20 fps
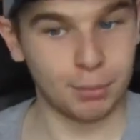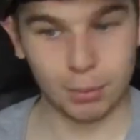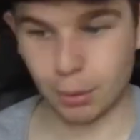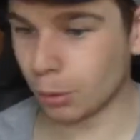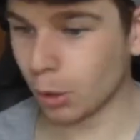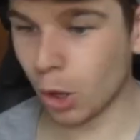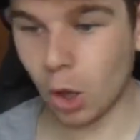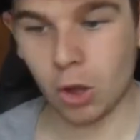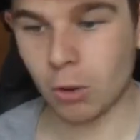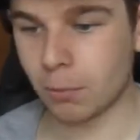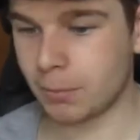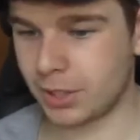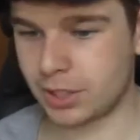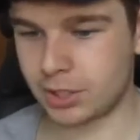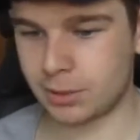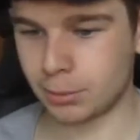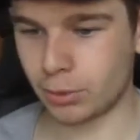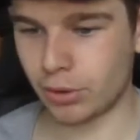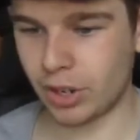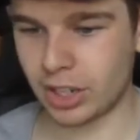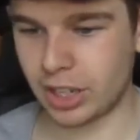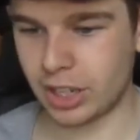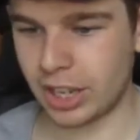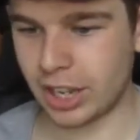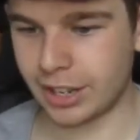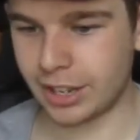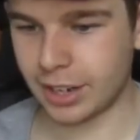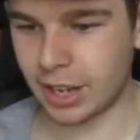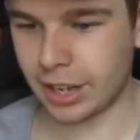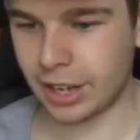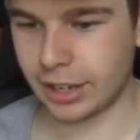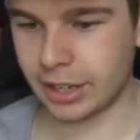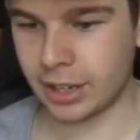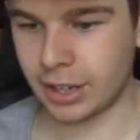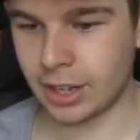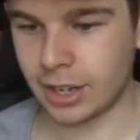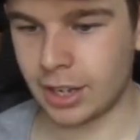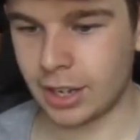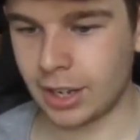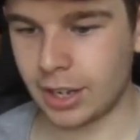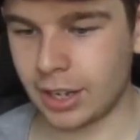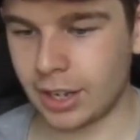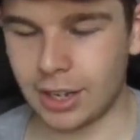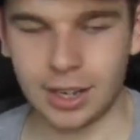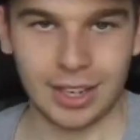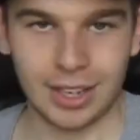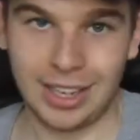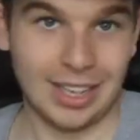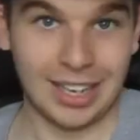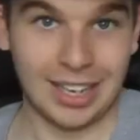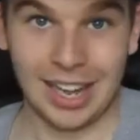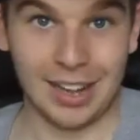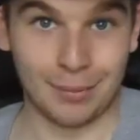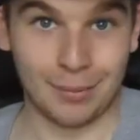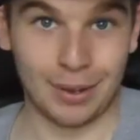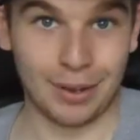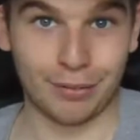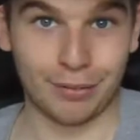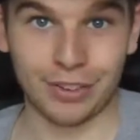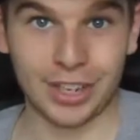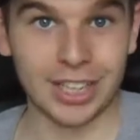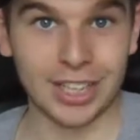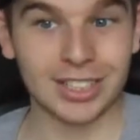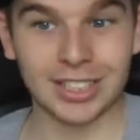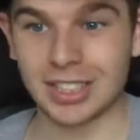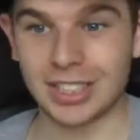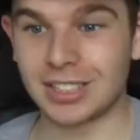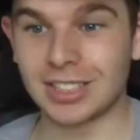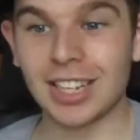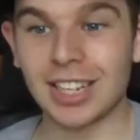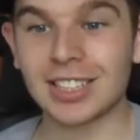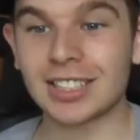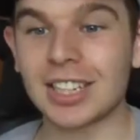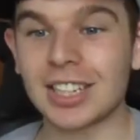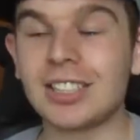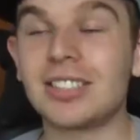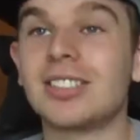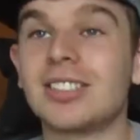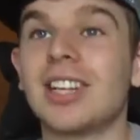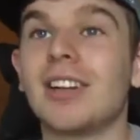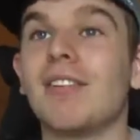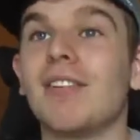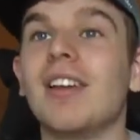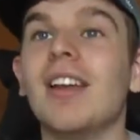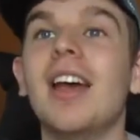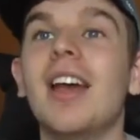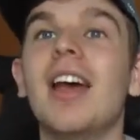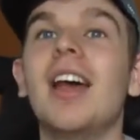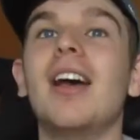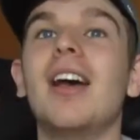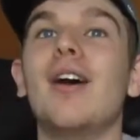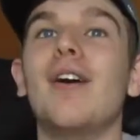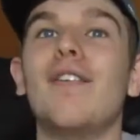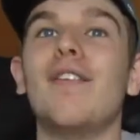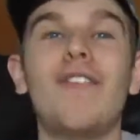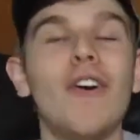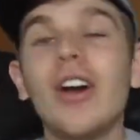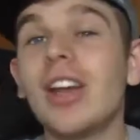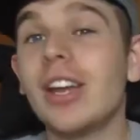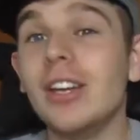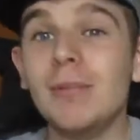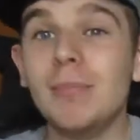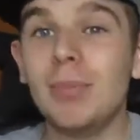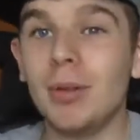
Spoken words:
We will all miss them greatly, and I can't wait for next season. Next season's going to be fucking